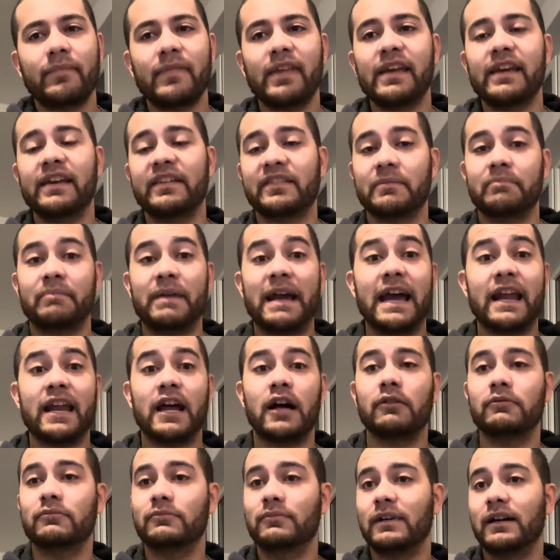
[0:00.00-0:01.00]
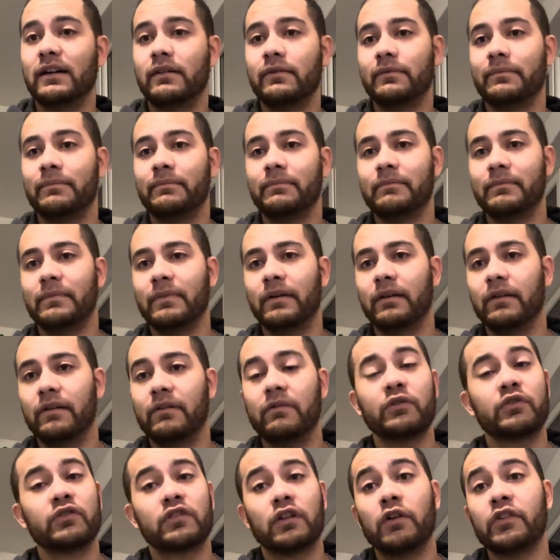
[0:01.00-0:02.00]
it's a bad album. It
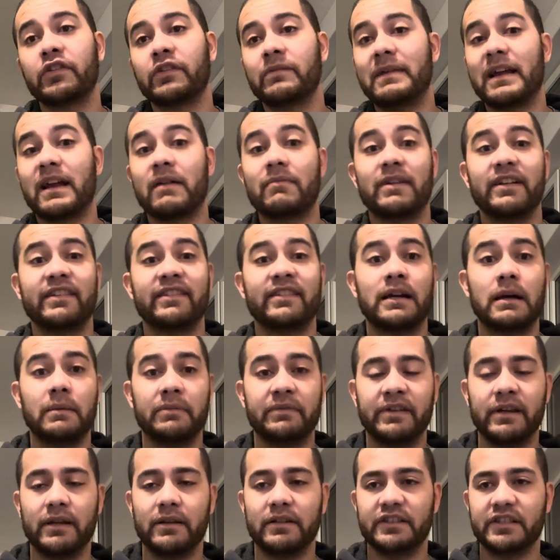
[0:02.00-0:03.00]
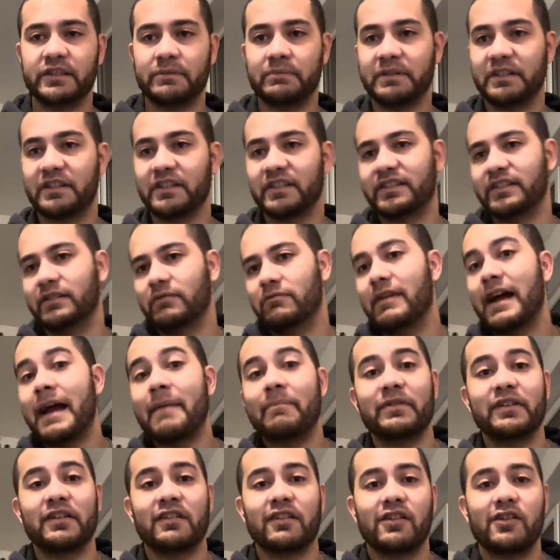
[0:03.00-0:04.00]
was close to making my top 10 just because of
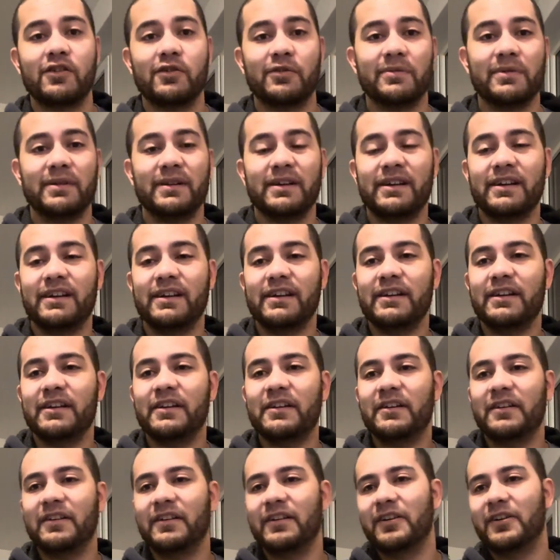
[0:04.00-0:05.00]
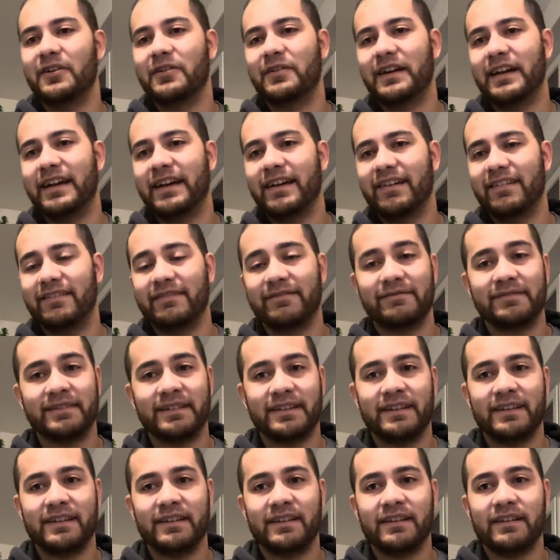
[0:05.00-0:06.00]
rapping alone, And
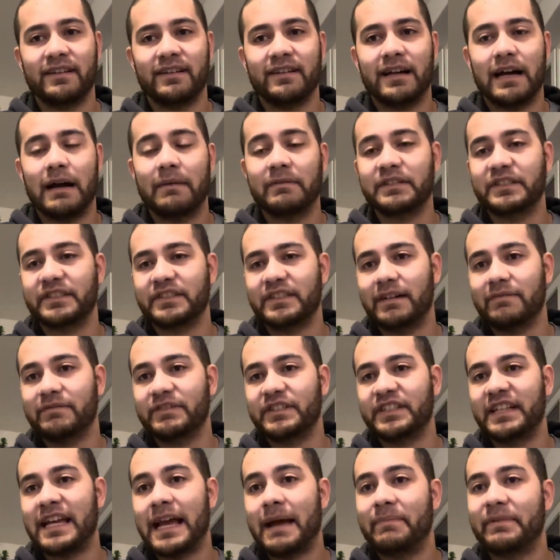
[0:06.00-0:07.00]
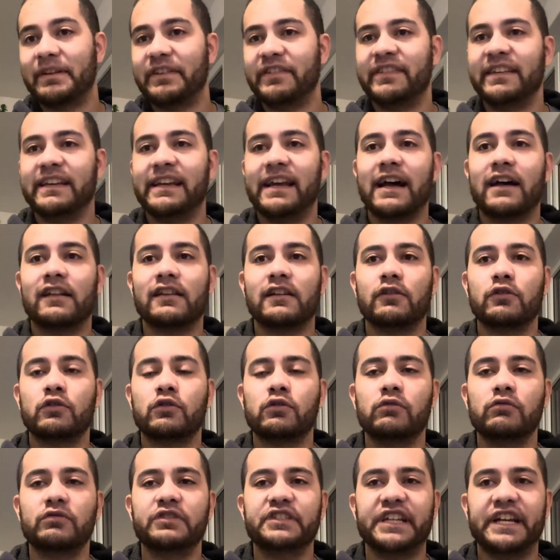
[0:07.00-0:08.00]
I'm just happy to see LL
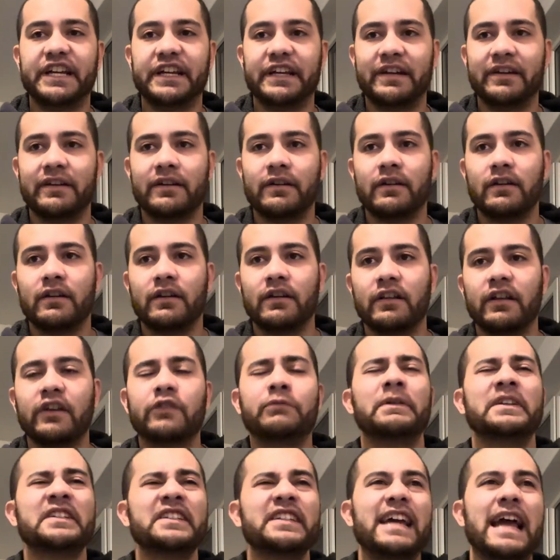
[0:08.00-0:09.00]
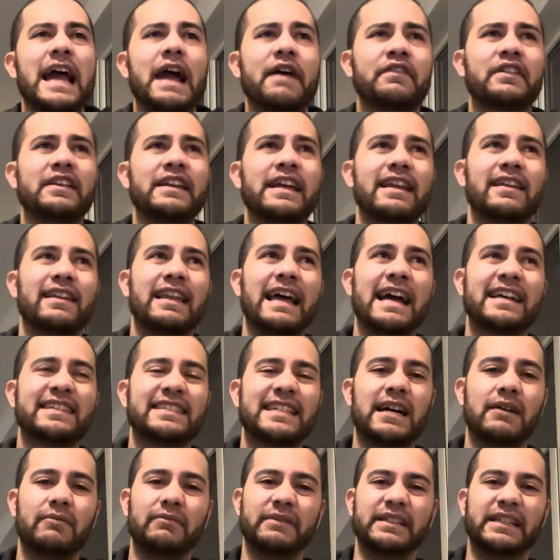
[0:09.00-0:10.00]
Cool J, especially after that last
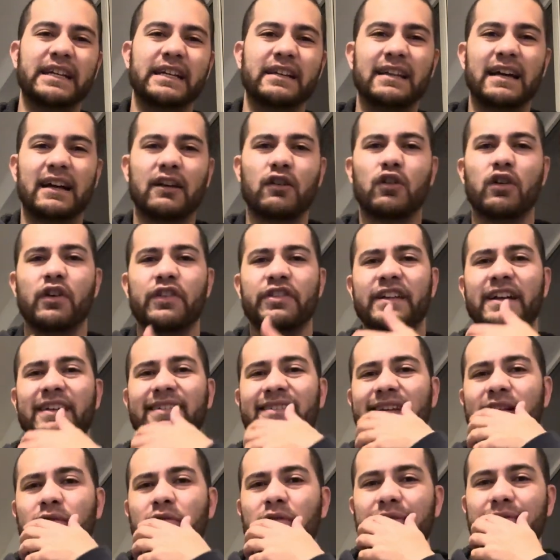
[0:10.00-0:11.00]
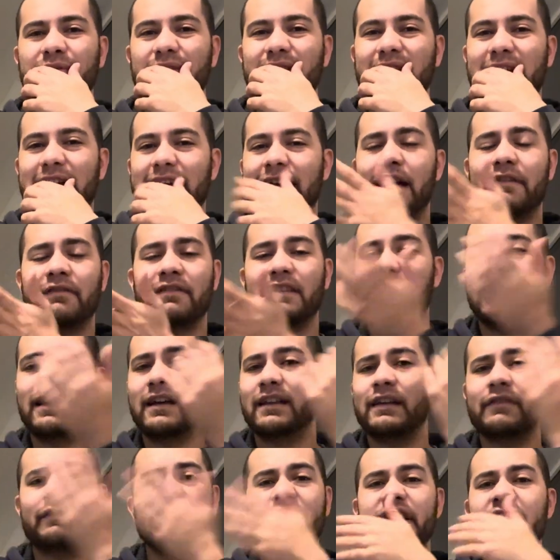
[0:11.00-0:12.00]
album he did, like Authentic, which was like
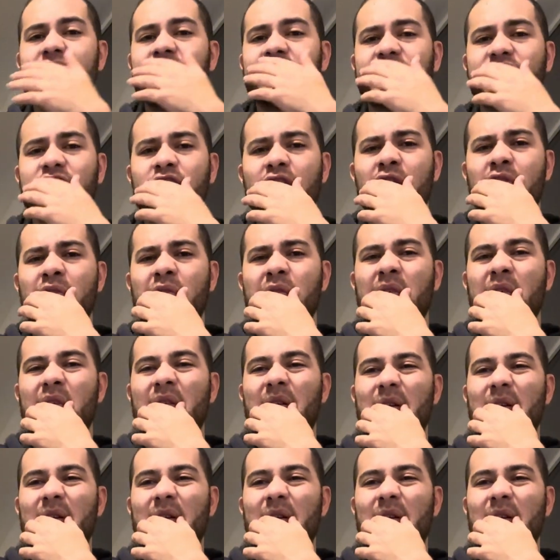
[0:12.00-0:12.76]
11 years ago.